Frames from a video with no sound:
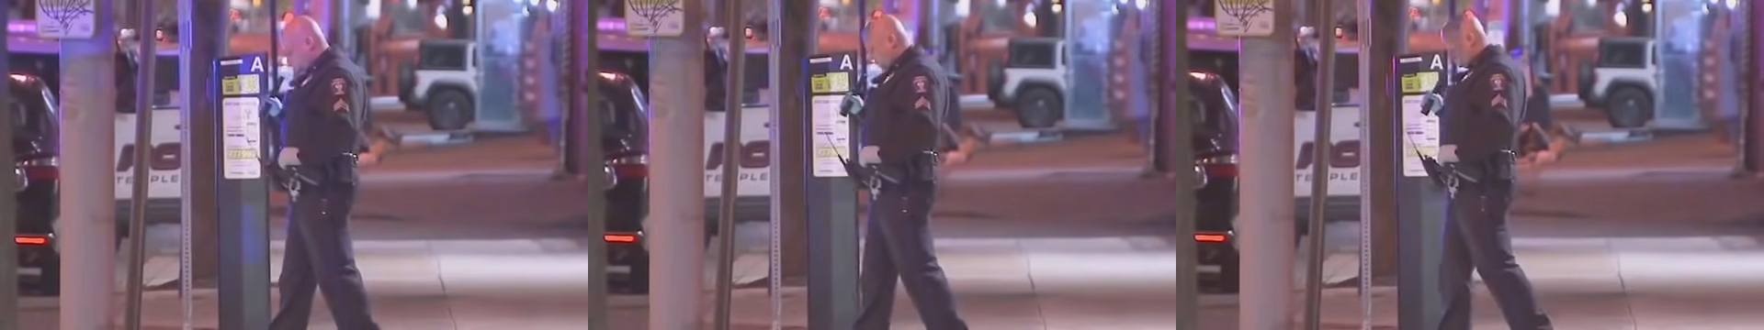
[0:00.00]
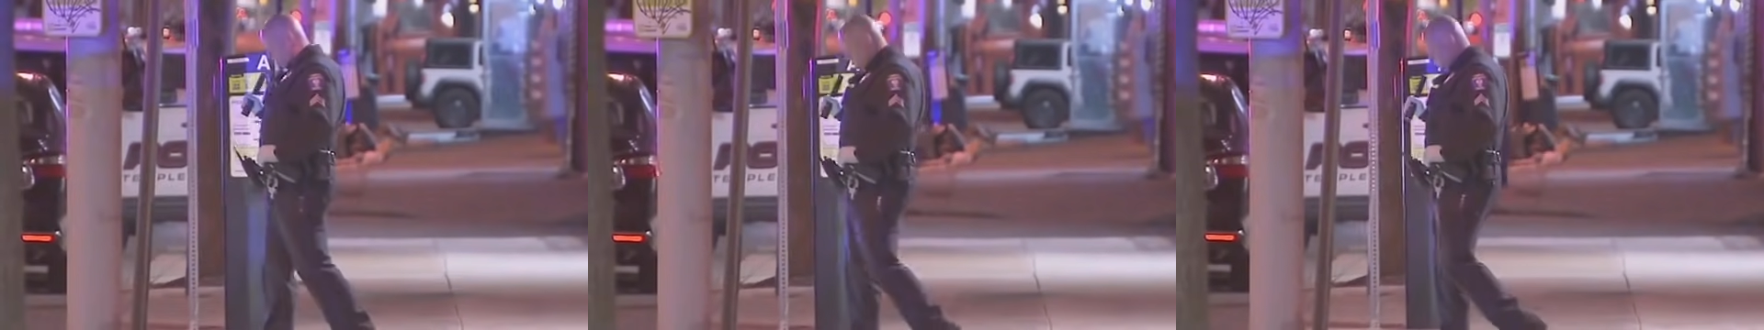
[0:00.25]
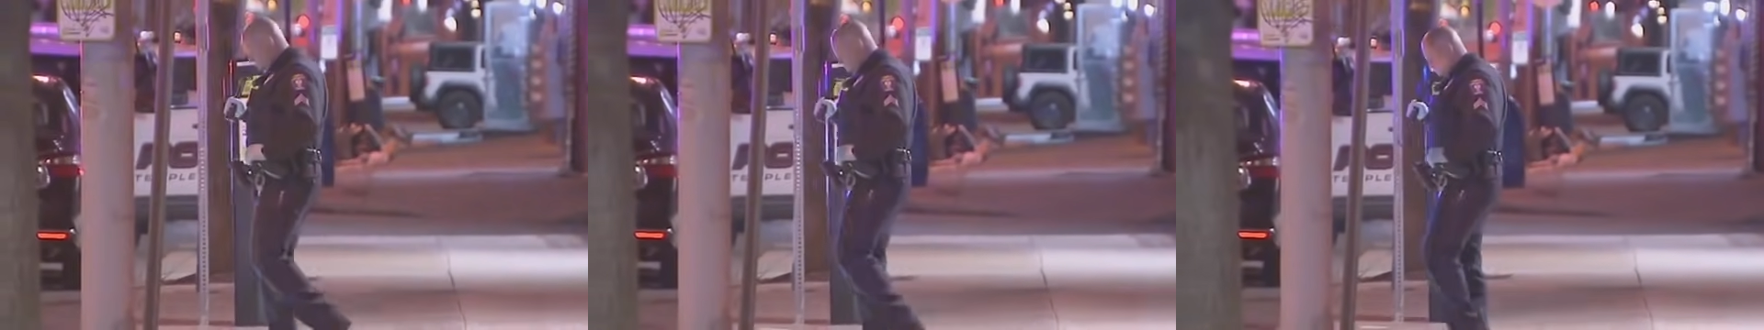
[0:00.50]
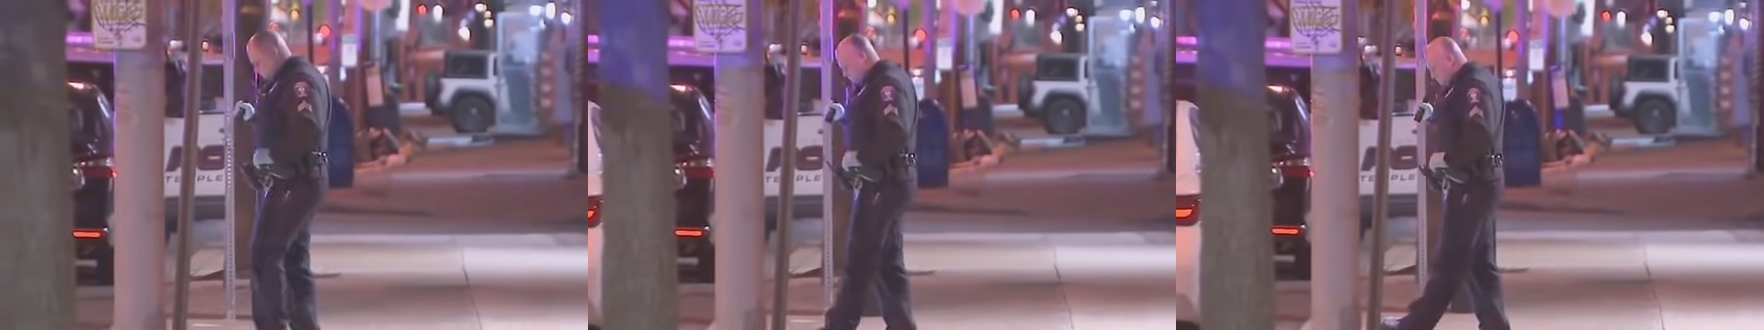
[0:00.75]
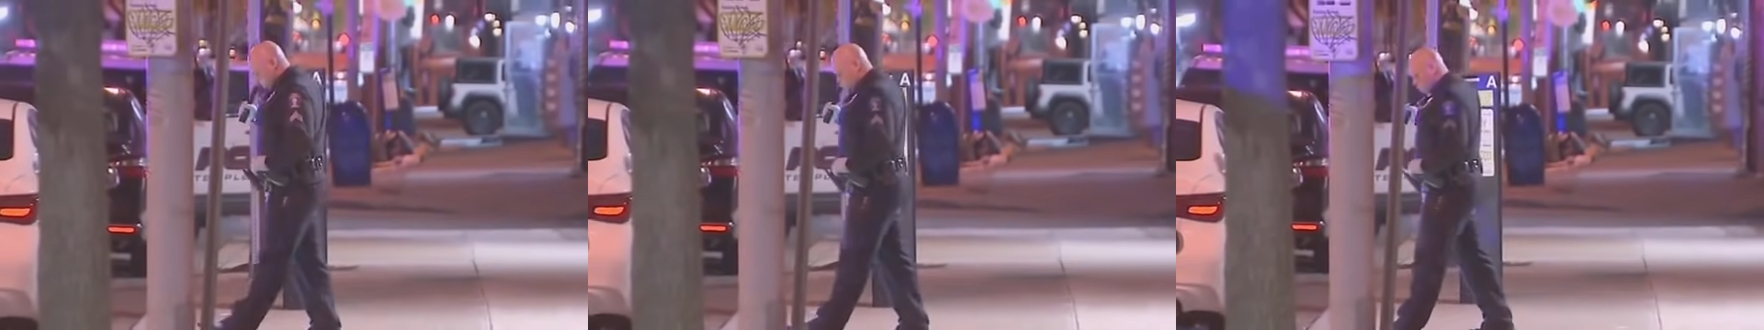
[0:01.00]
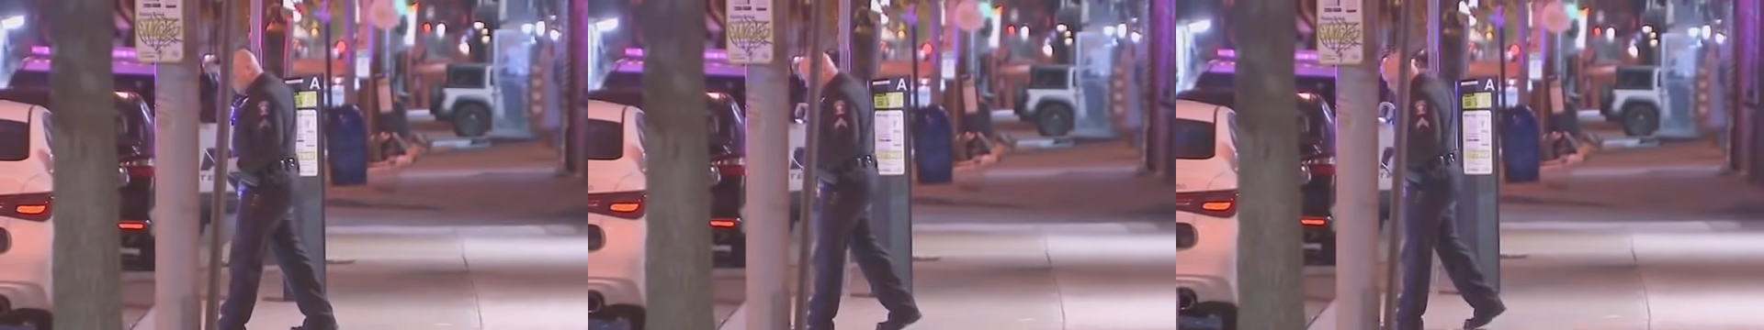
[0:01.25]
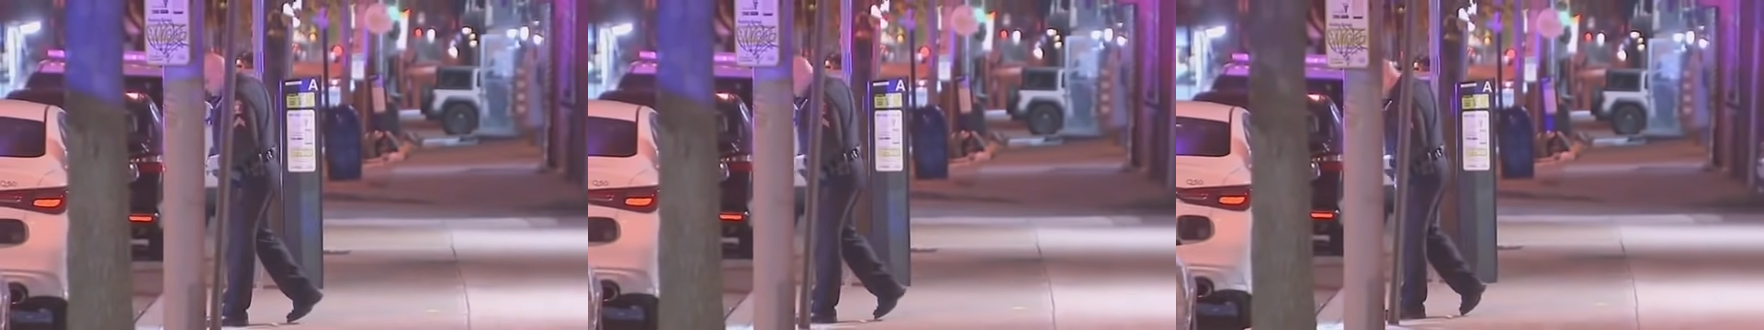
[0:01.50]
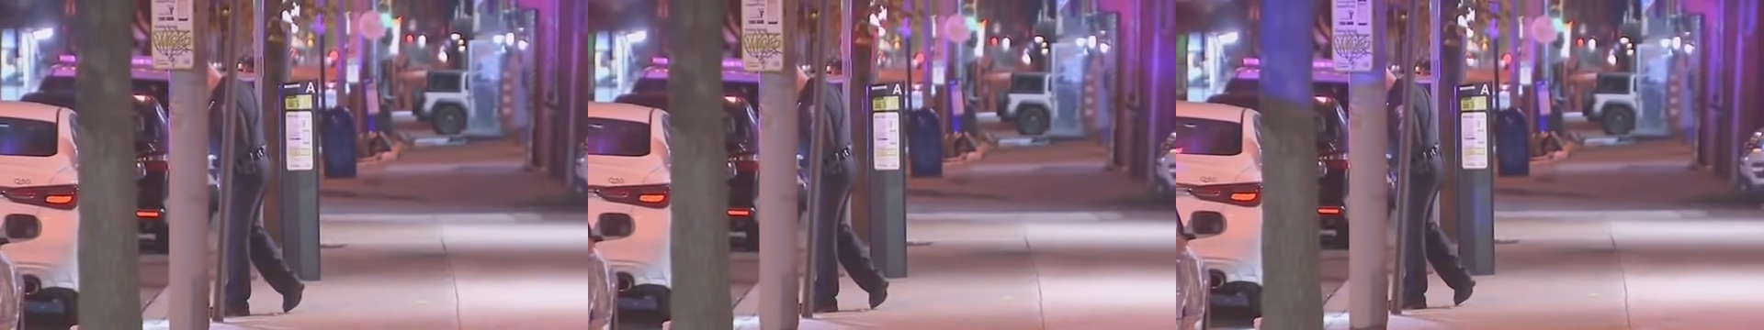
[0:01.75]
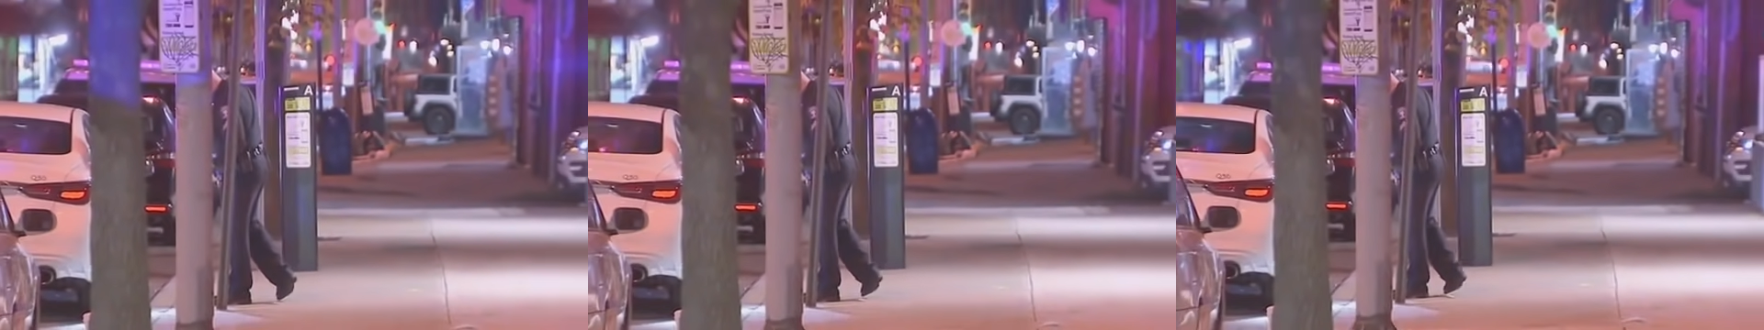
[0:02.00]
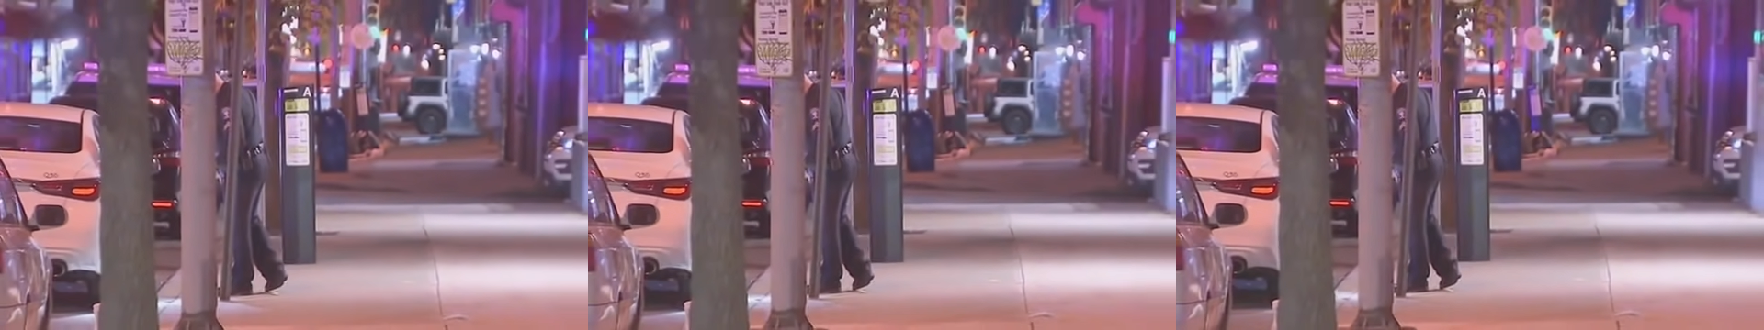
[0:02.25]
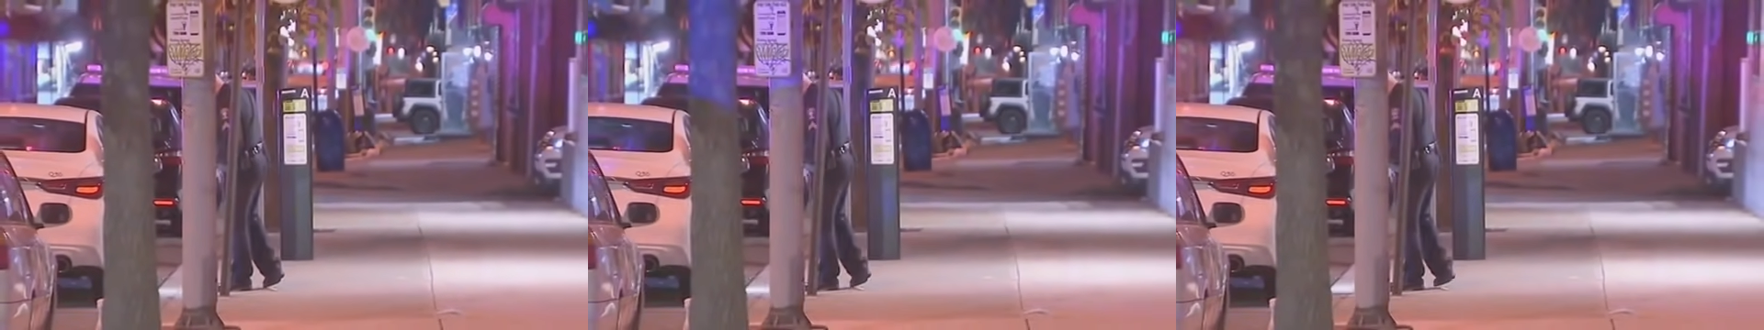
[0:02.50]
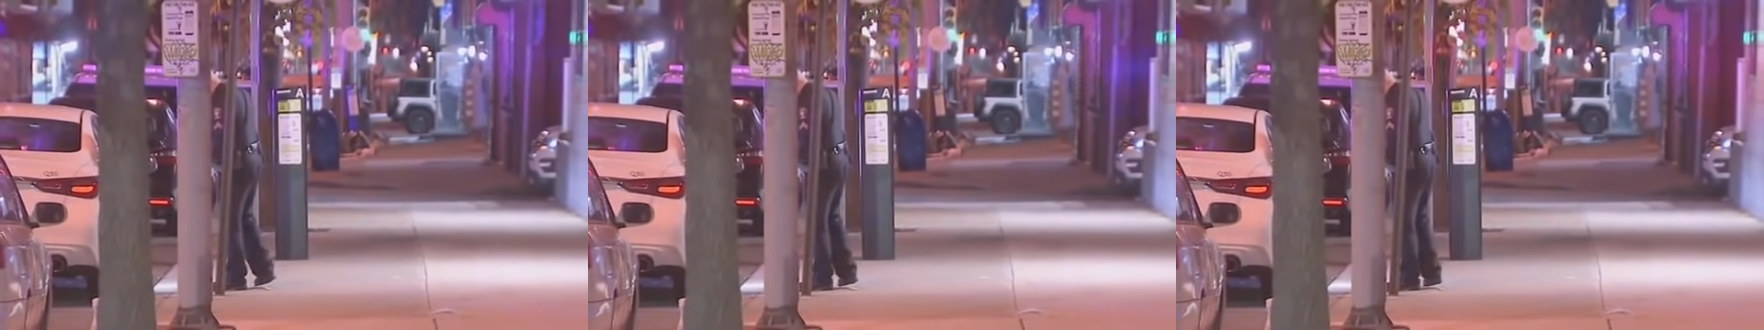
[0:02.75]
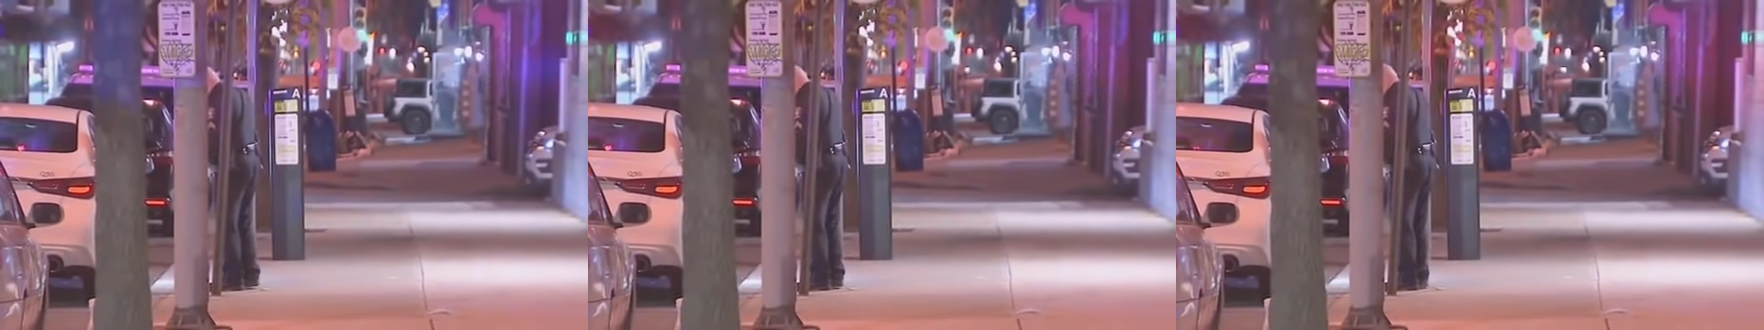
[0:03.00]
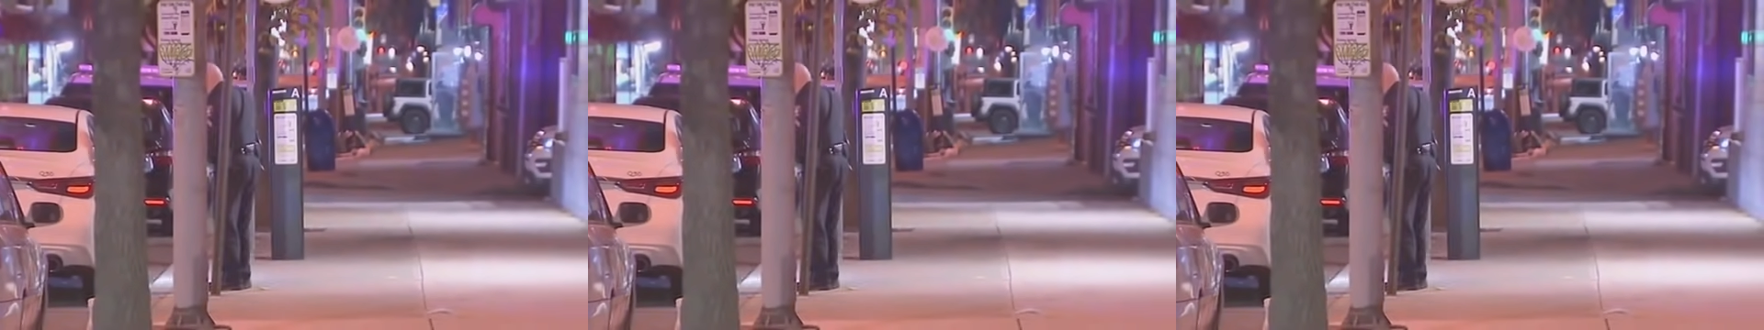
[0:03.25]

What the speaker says: [unreadable: no face in view]